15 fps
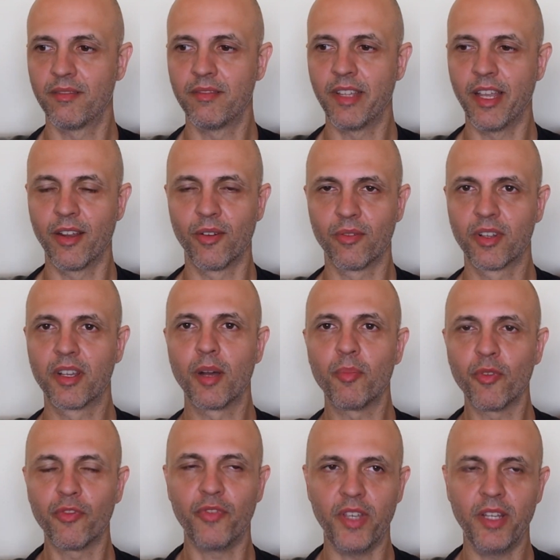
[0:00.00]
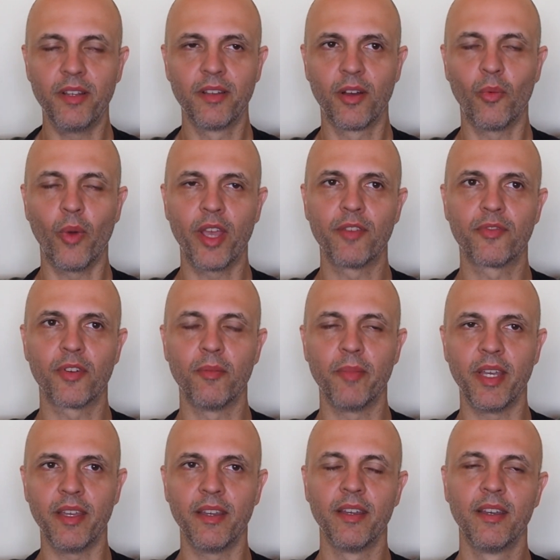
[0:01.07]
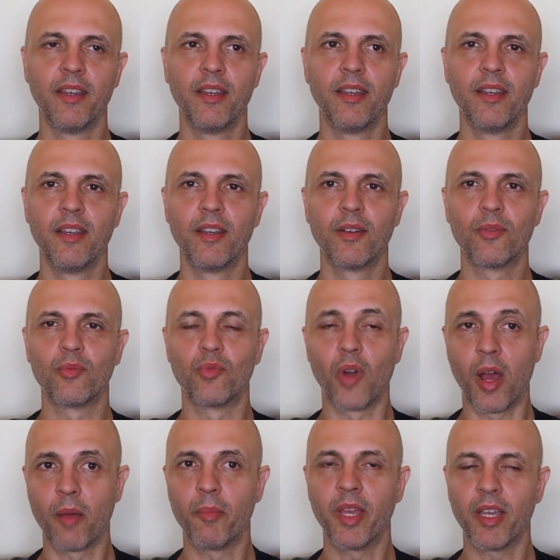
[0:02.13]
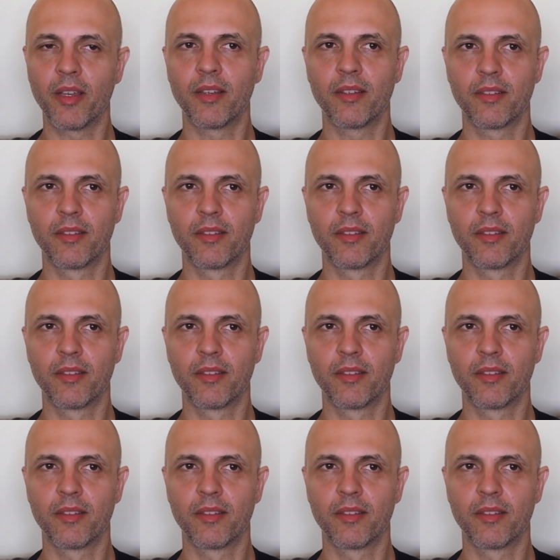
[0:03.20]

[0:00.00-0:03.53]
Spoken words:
a couple feet away from me robbing